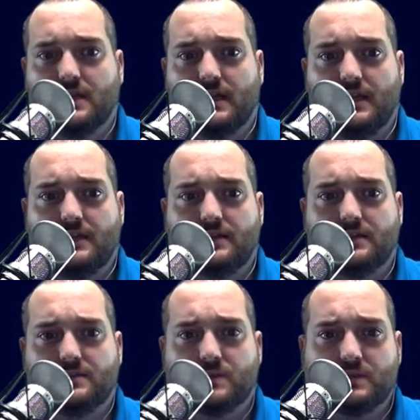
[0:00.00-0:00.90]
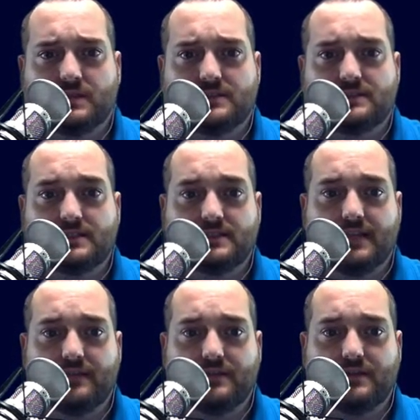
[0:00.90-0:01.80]
And uh, SmartThings does
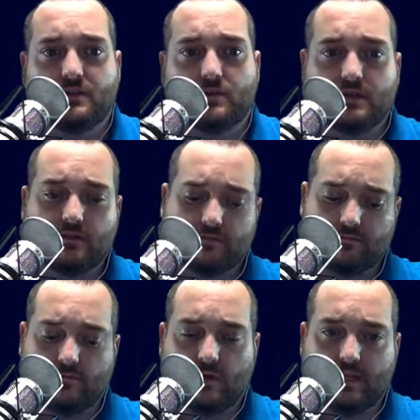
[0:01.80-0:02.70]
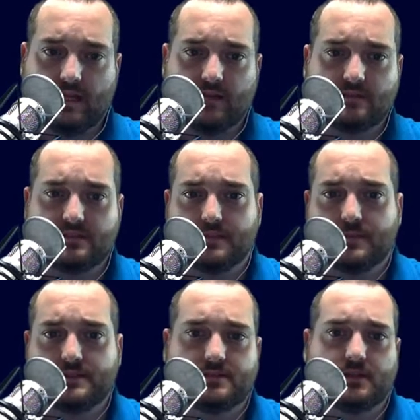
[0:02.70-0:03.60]
have a quick rundown step
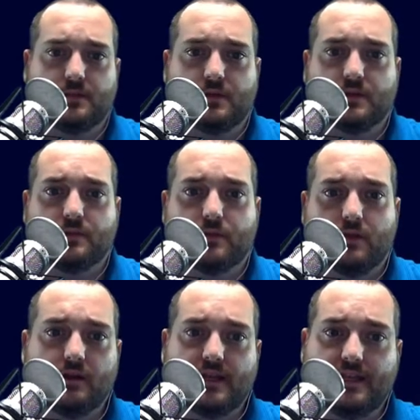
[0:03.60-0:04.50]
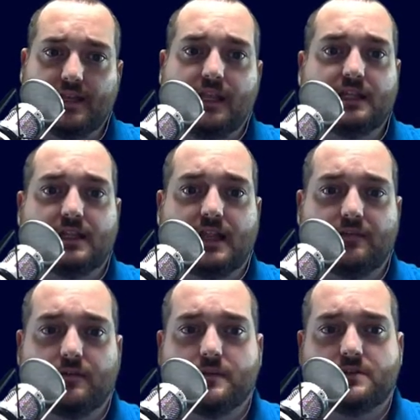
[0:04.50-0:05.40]
by step on their blog. I did link to that
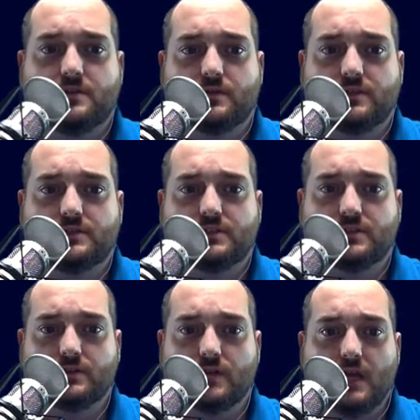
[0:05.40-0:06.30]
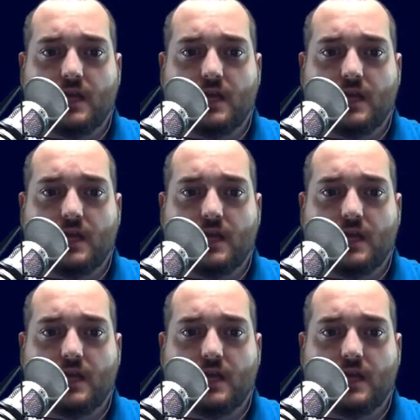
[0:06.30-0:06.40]
from the show notes too.